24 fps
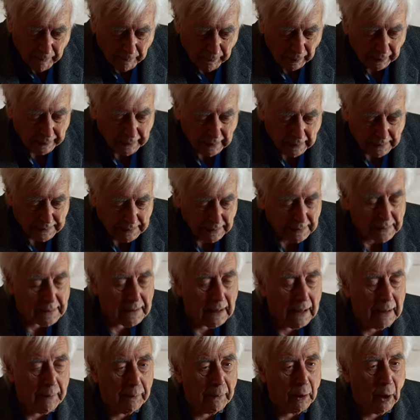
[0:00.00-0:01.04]
But it's the
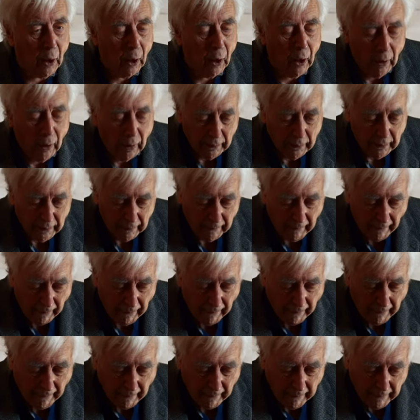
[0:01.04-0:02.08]
same God.
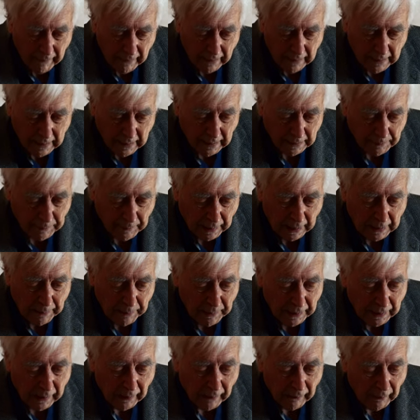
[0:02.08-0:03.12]
It may
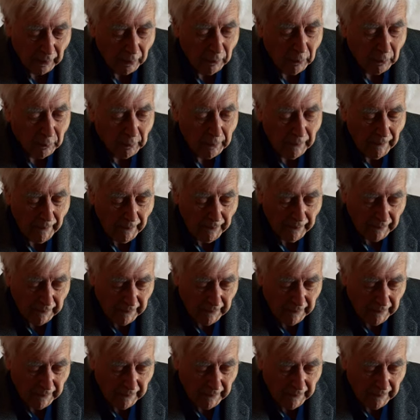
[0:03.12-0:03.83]
be our own